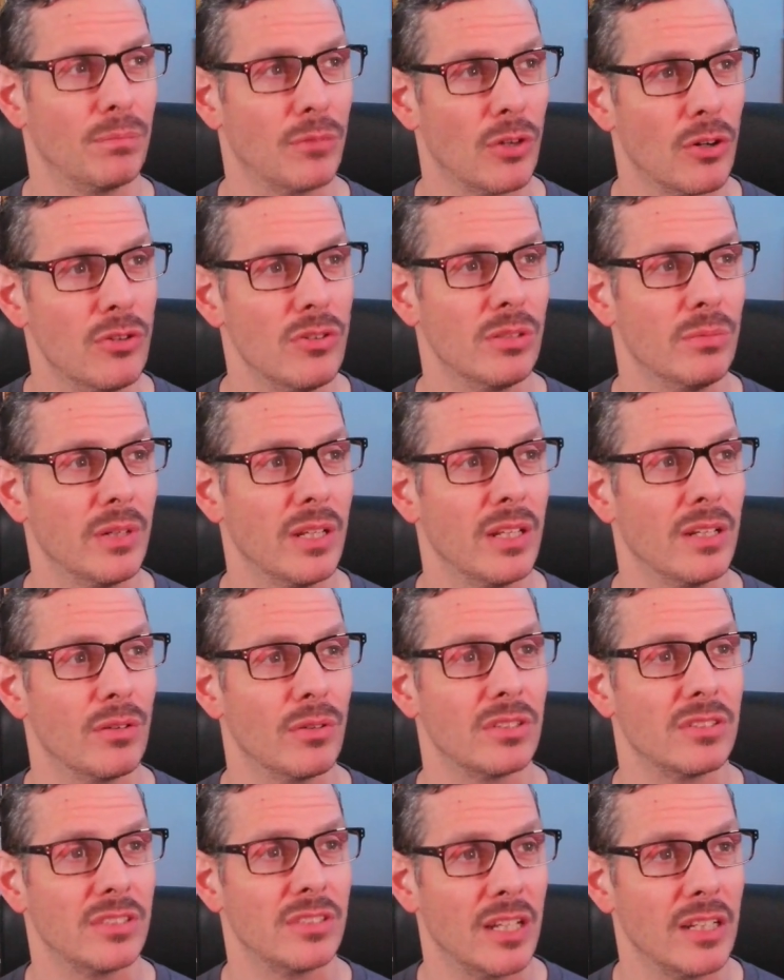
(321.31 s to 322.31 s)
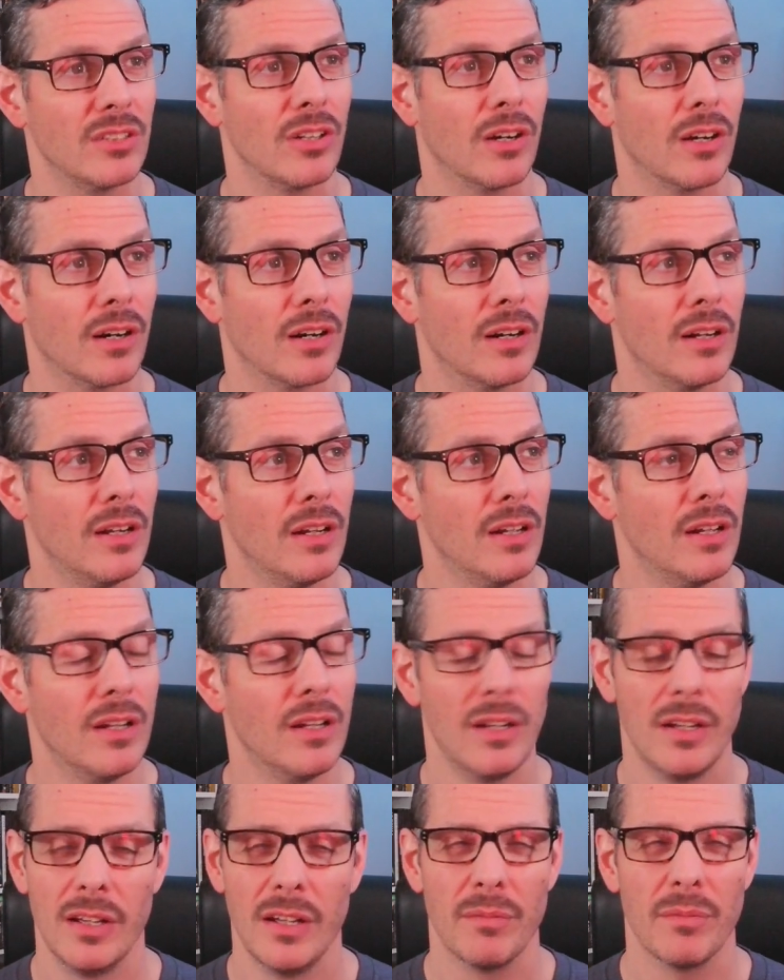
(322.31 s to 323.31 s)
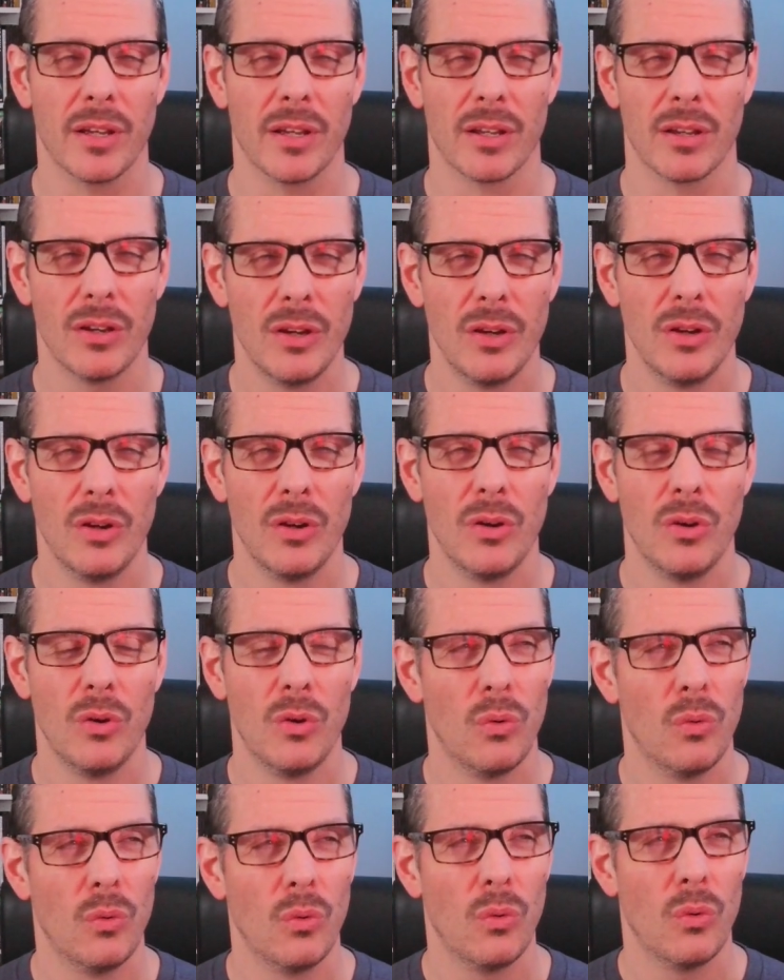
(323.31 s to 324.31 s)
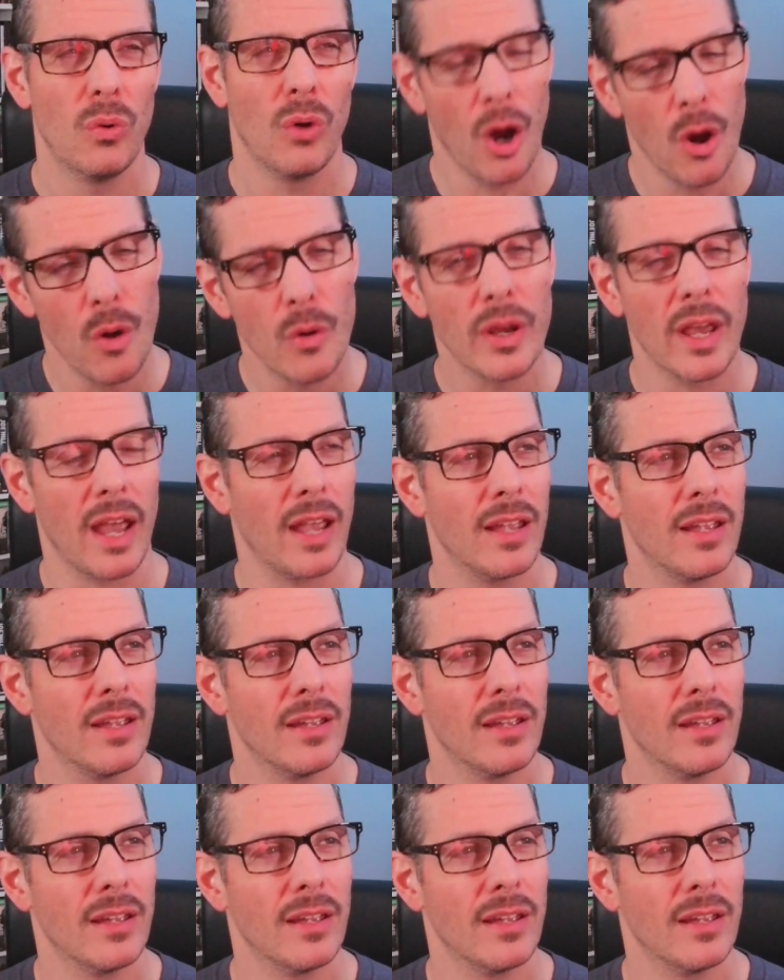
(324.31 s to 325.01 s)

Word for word: turned somebody into a centaur. I'm like, okay.